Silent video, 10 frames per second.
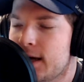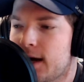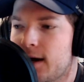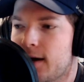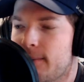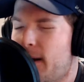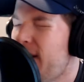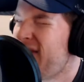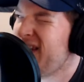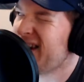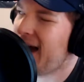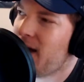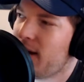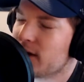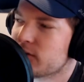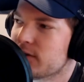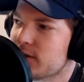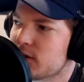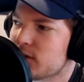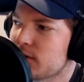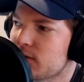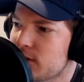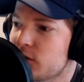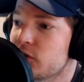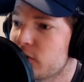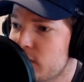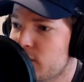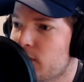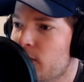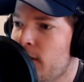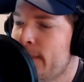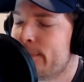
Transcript: I think now actually this year,